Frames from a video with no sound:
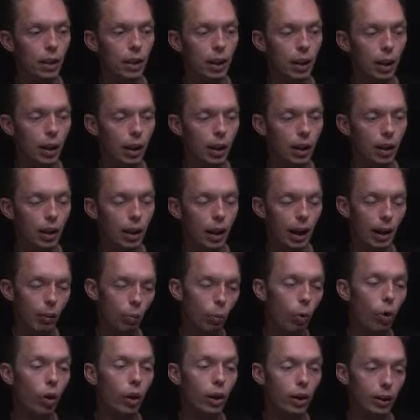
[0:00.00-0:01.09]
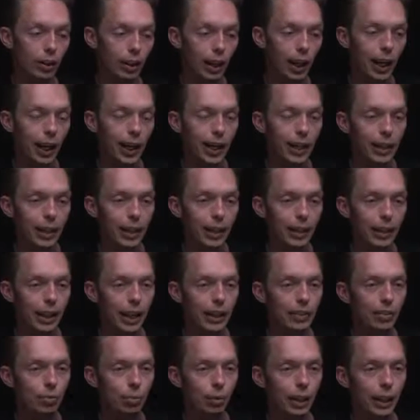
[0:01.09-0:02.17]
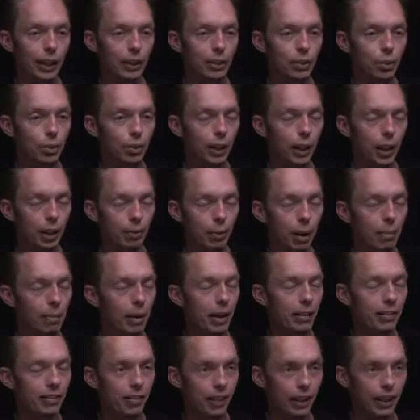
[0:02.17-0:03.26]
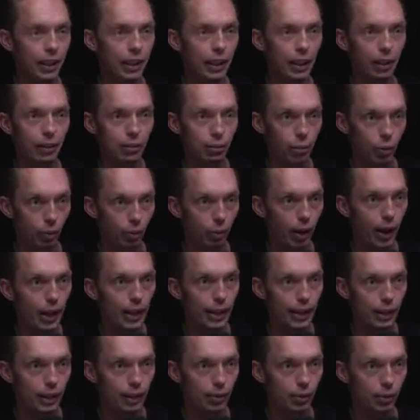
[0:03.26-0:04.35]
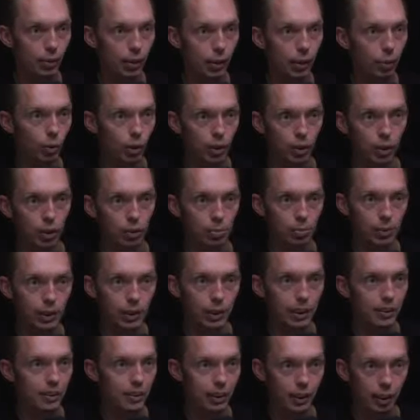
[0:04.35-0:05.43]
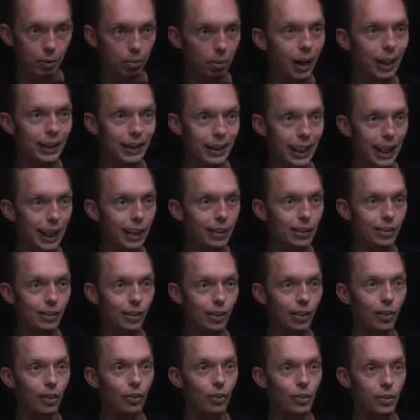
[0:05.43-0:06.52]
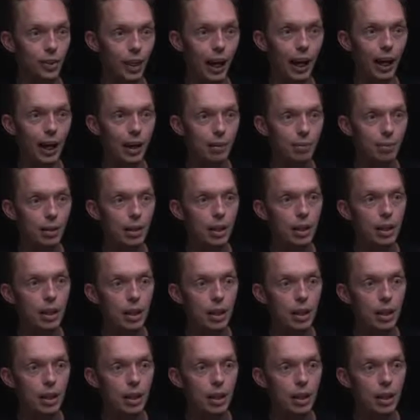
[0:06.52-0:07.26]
I walk a lot, and that's when I do a lot of my best thinking for writing. And so I don't want to just be listening to podcasts all the time.